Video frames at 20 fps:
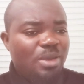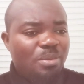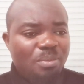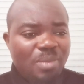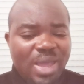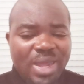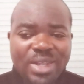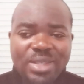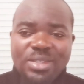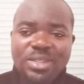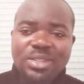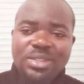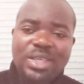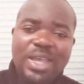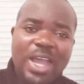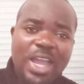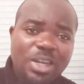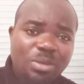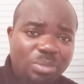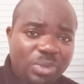marriages,
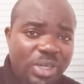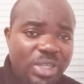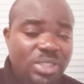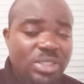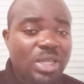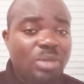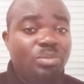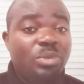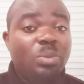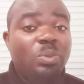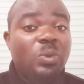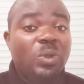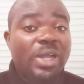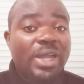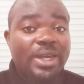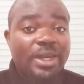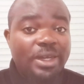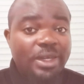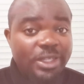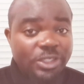heartbreaks, and people
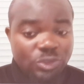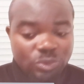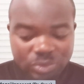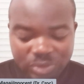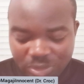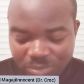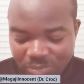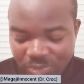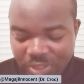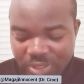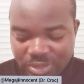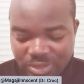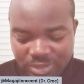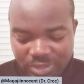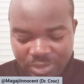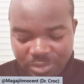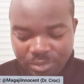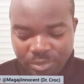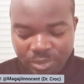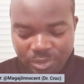can relate to them
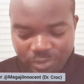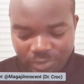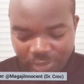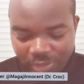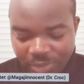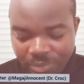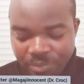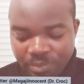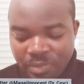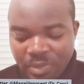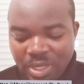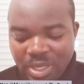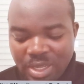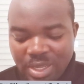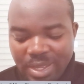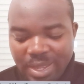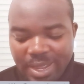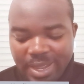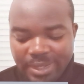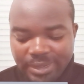easily. Okay.
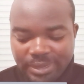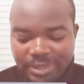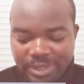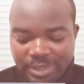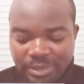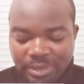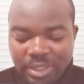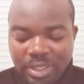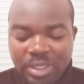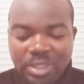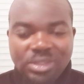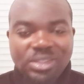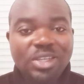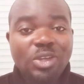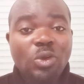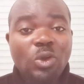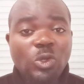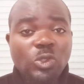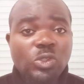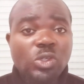And then they
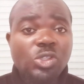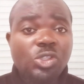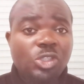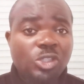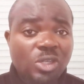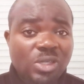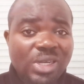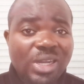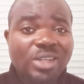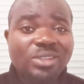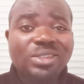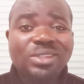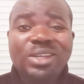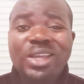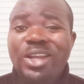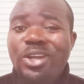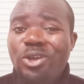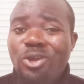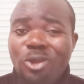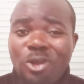also churn out
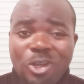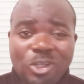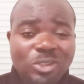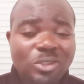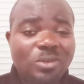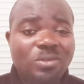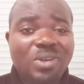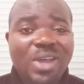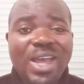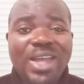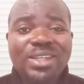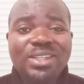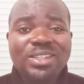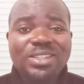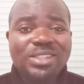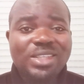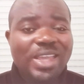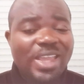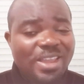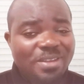a lot of
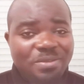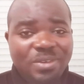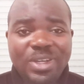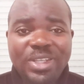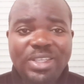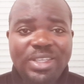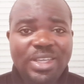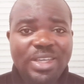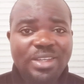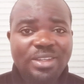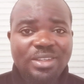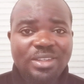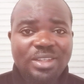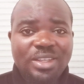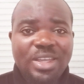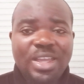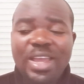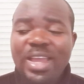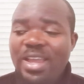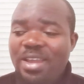artists every year.
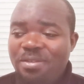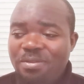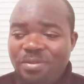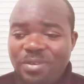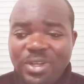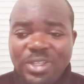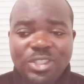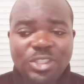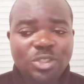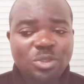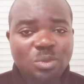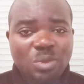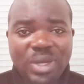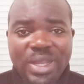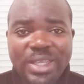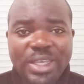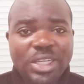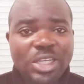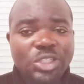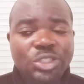Every
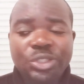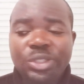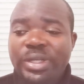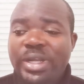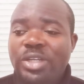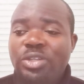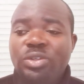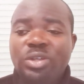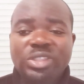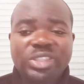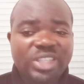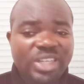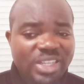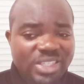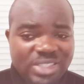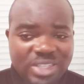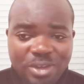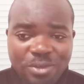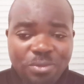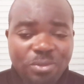single year, they churn out nothing
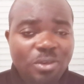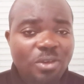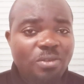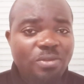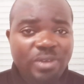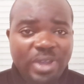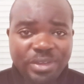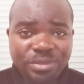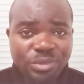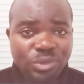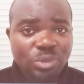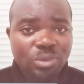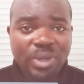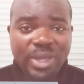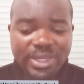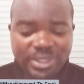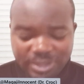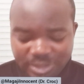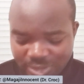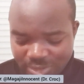less than 4 or 5 new
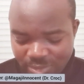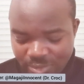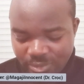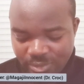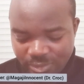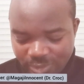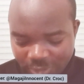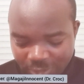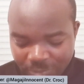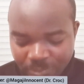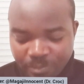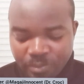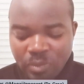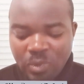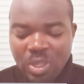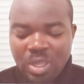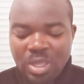artists. Okay.